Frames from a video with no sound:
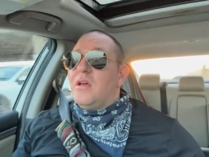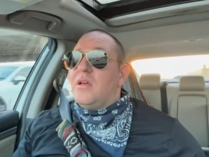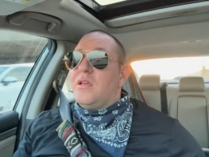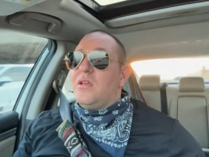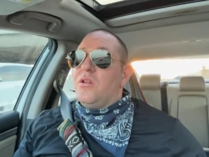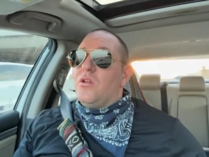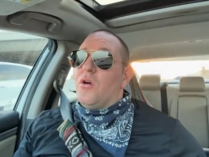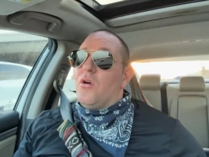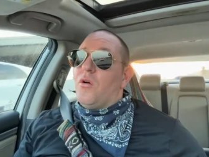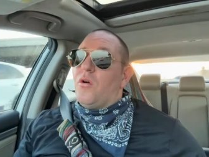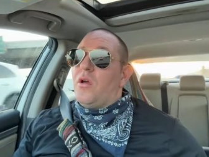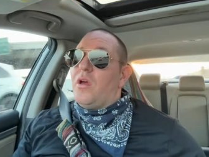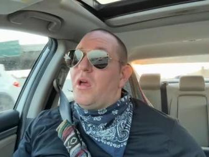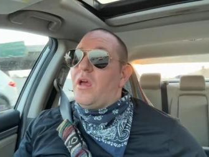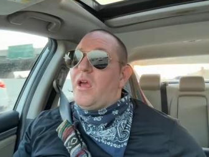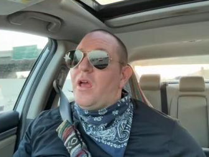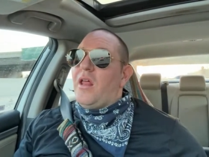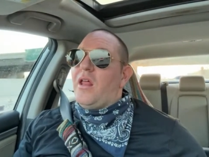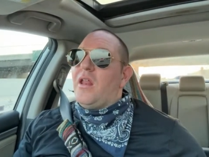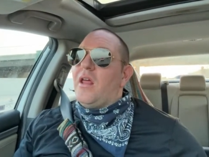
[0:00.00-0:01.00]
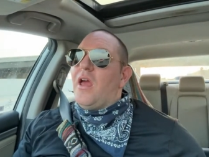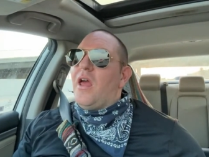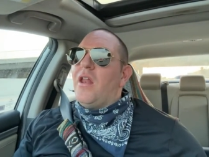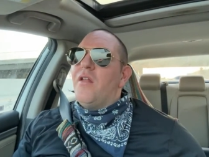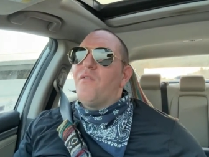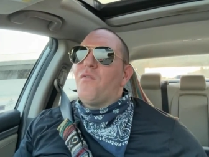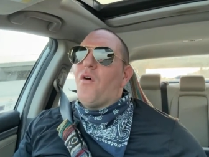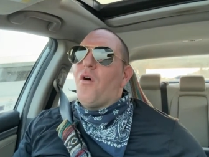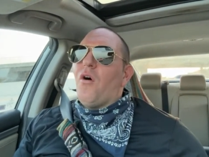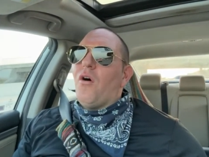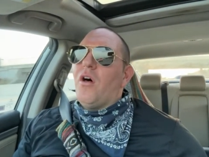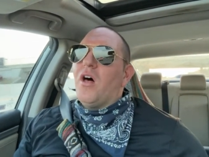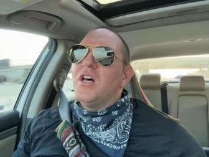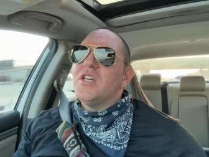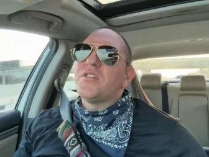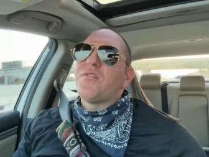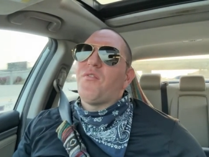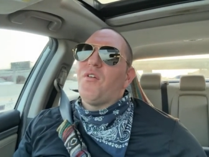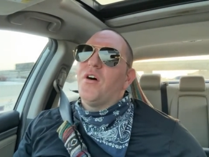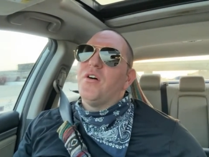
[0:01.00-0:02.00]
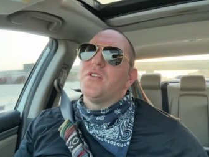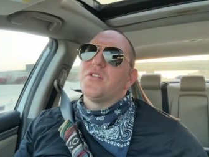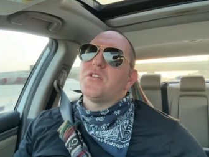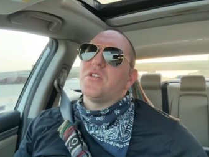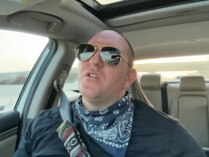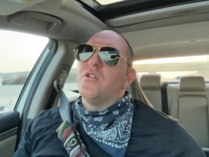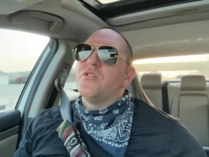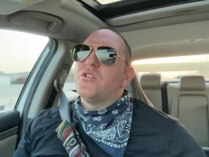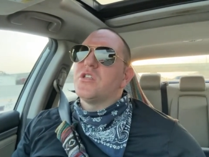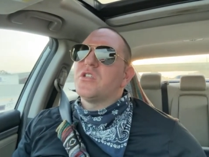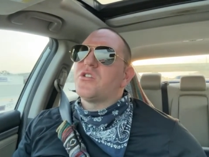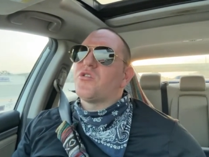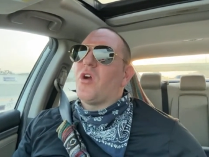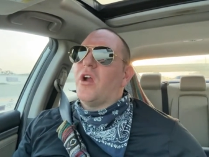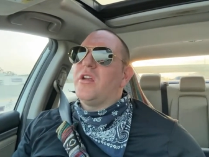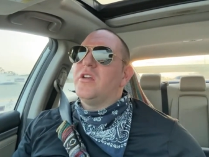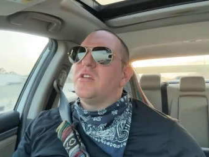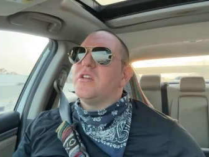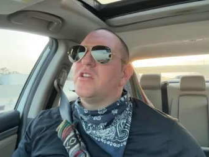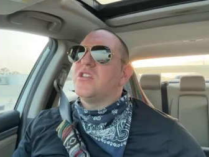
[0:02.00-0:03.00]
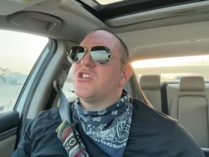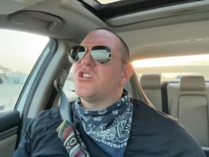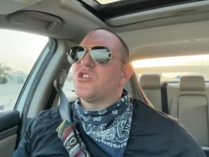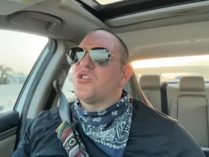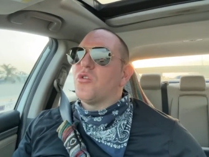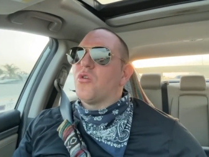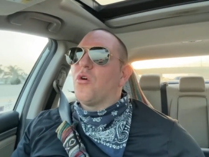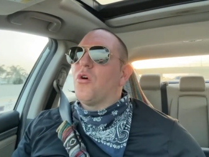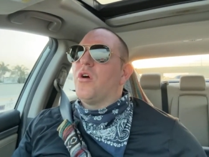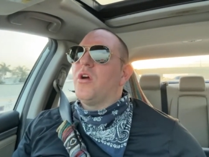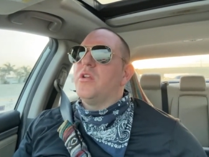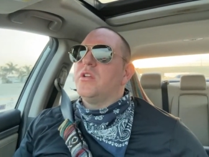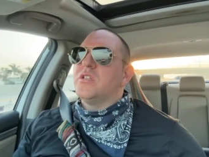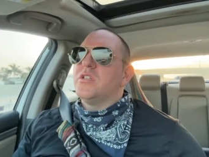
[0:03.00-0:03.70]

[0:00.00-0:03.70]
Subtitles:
And if all else fails, just try to destroy.